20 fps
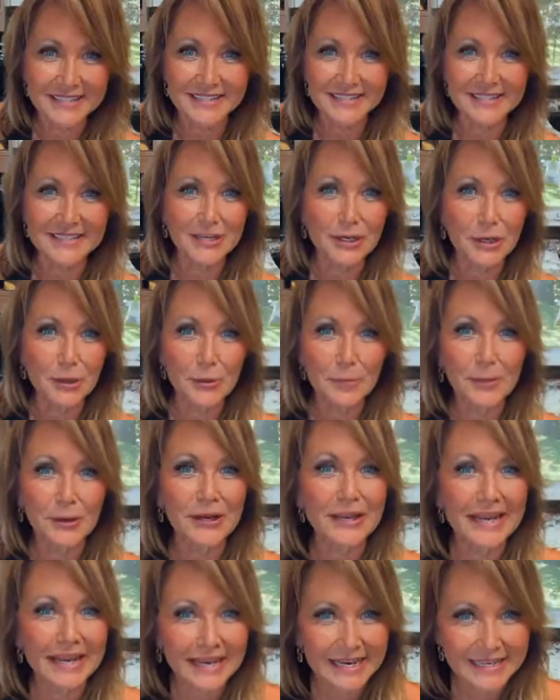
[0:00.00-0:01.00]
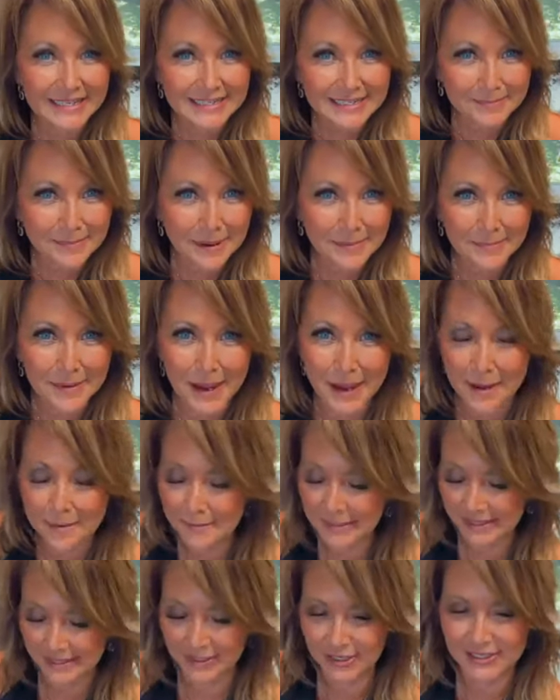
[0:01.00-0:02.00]
Nice to see you, Bernice, my
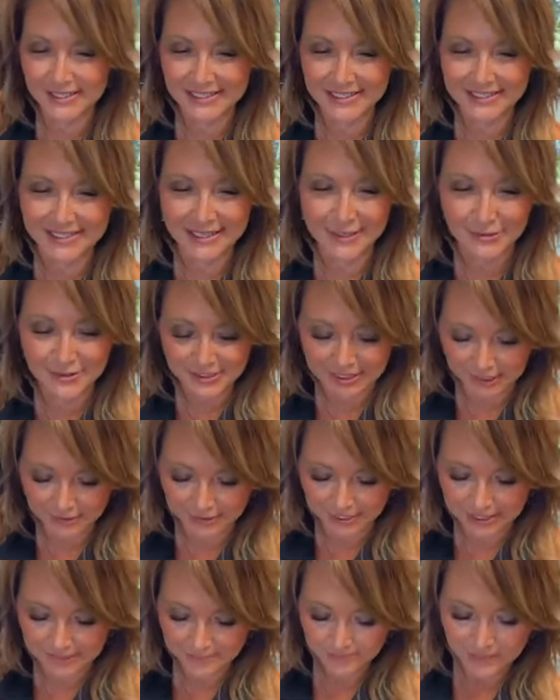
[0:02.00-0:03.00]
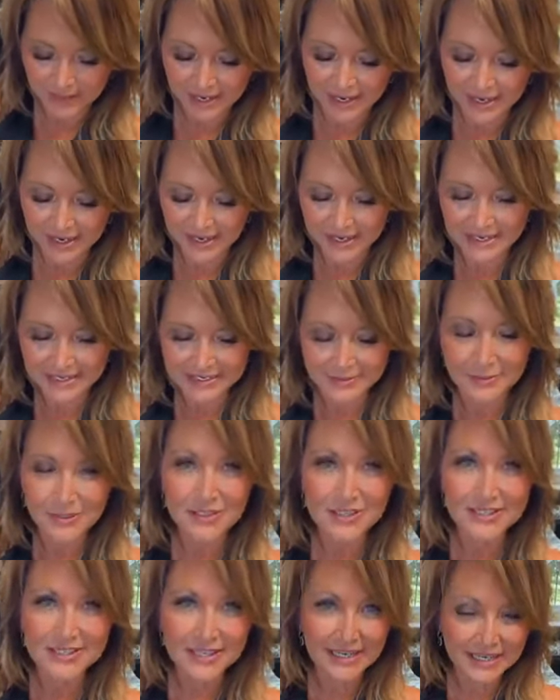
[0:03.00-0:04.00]
mom, and good to see you, Terry. So
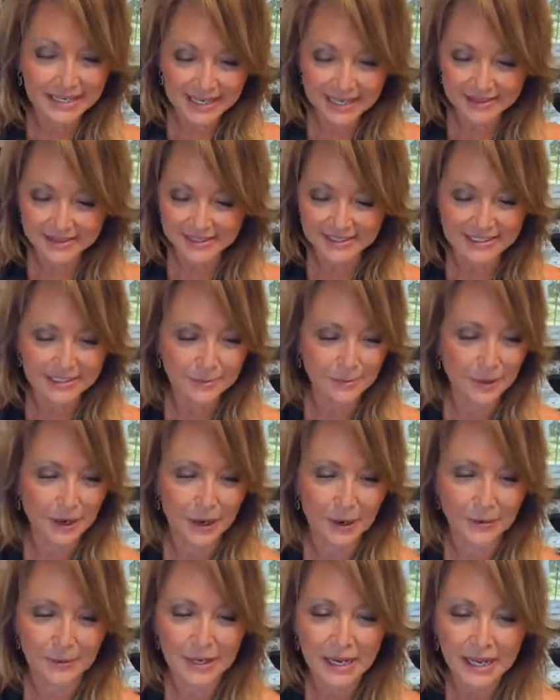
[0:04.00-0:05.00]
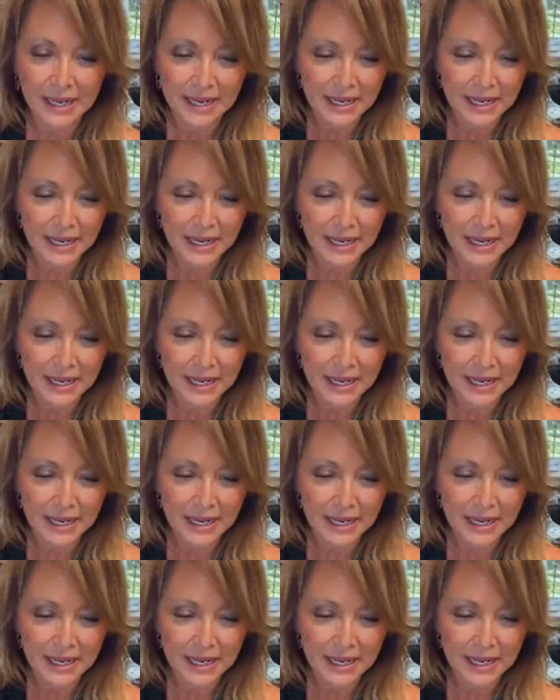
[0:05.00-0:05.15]
we're just gonna let this brown.